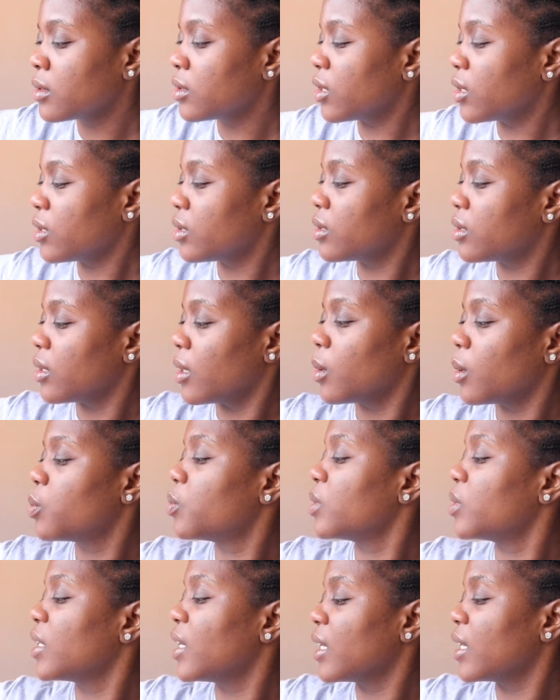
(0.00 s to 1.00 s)
Just to
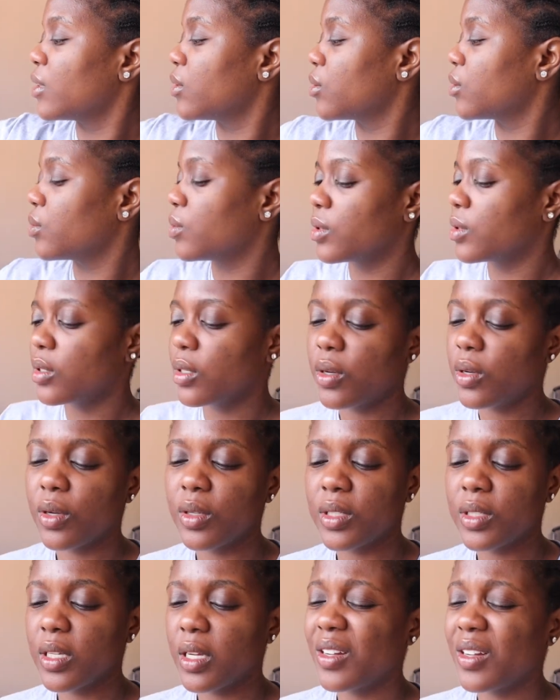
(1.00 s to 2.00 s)
help me get through with the
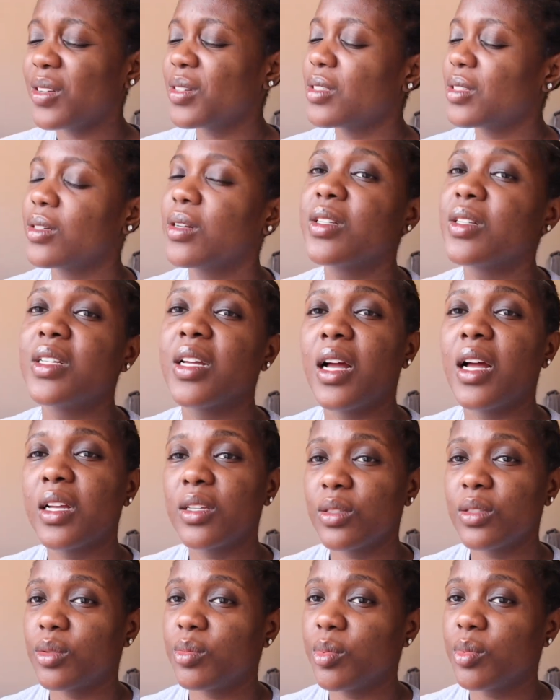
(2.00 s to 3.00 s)
content, because the content
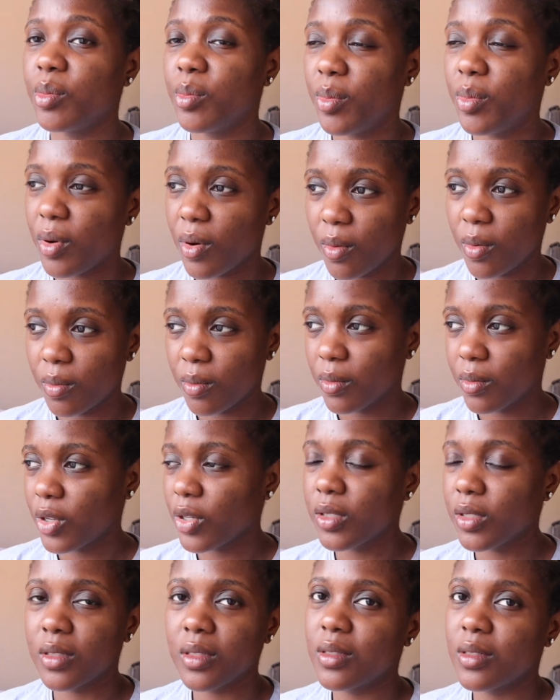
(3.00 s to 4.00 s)
has to be bomb,
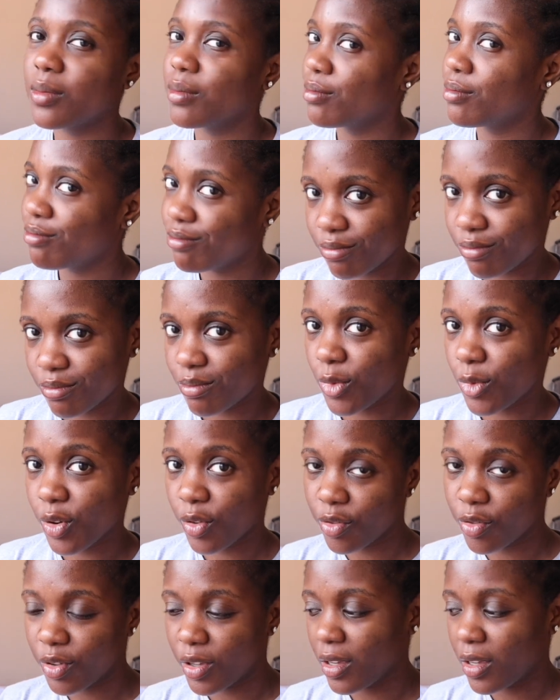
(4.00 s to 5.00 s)
because it's
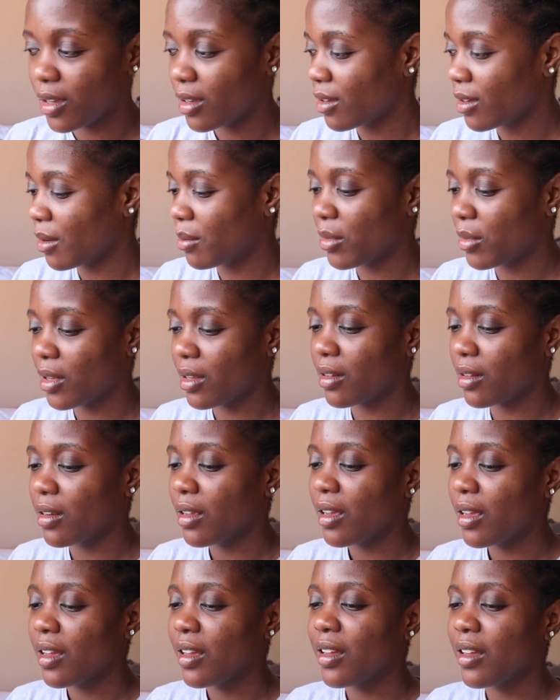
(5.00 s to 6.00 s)
Morphe. I mean,
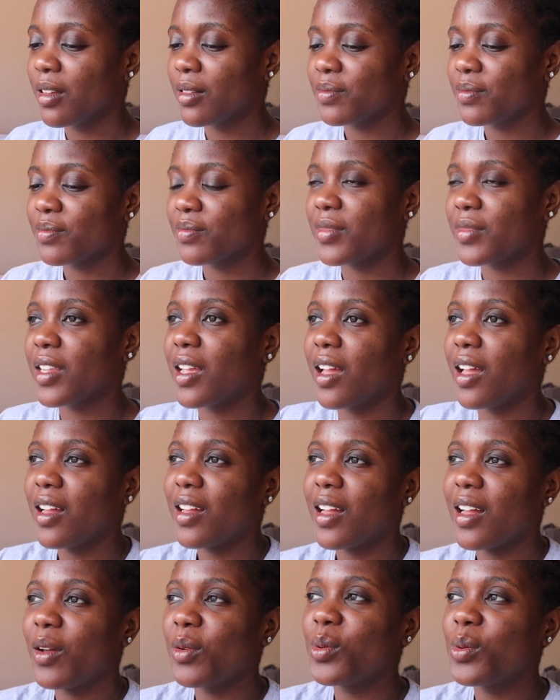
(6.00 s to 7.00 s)

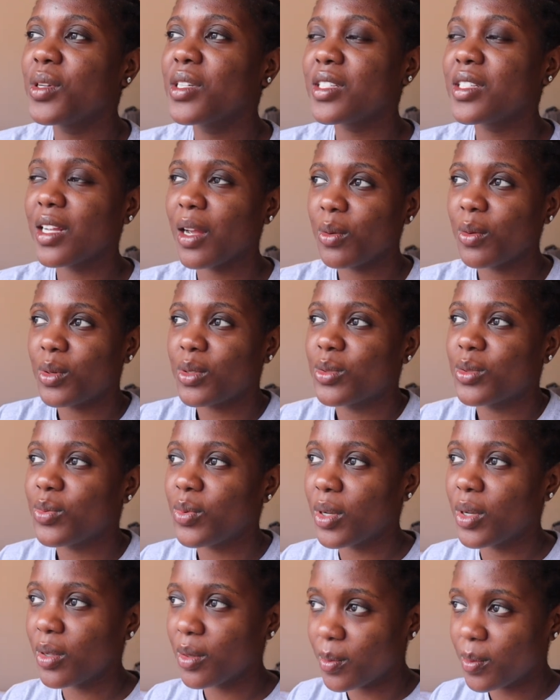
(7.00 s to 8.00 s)
I wish I was
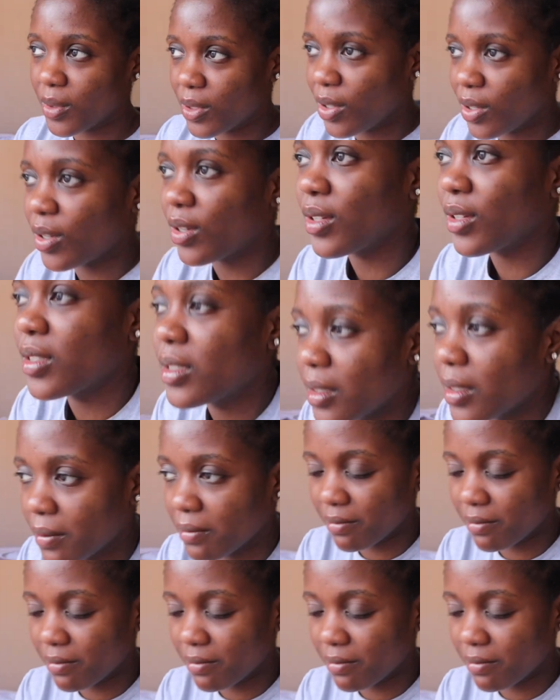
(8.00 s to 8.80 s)
well, because